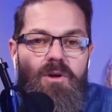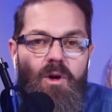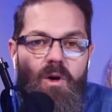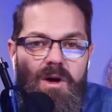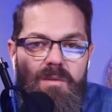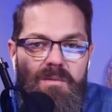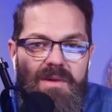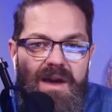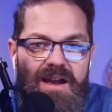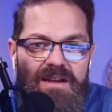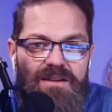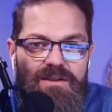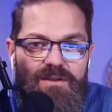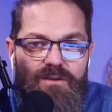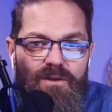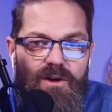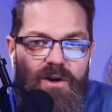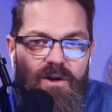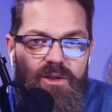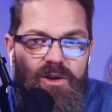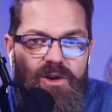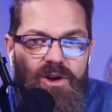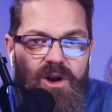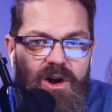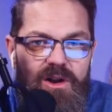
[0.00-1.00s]
going back to
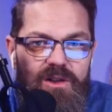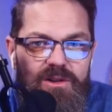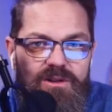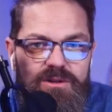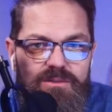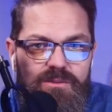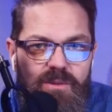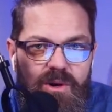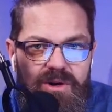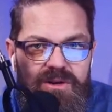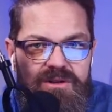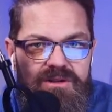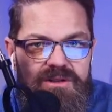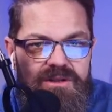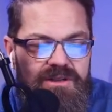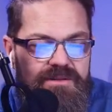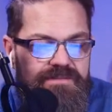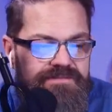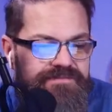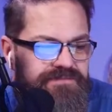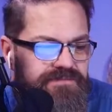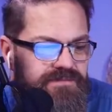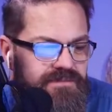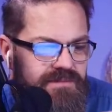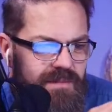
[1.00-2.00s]
Father Carlos
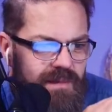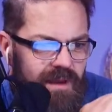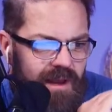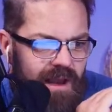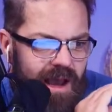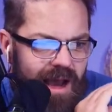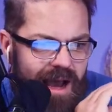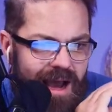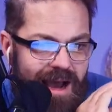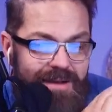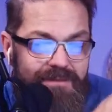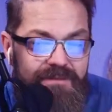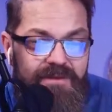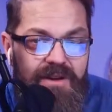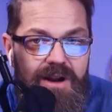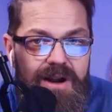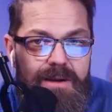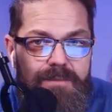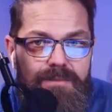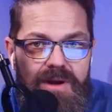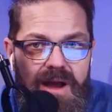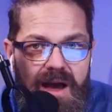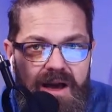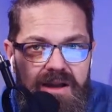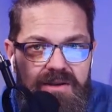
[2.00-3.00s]
Martins, I'm
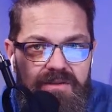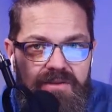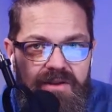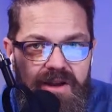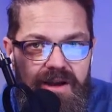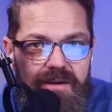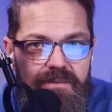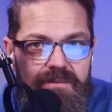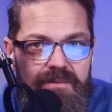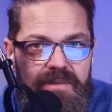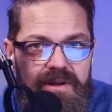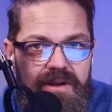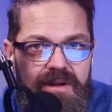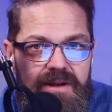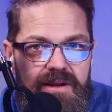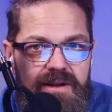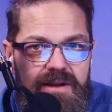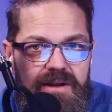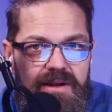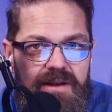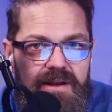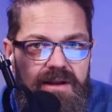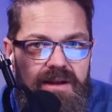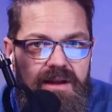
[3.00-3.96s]
very proud of him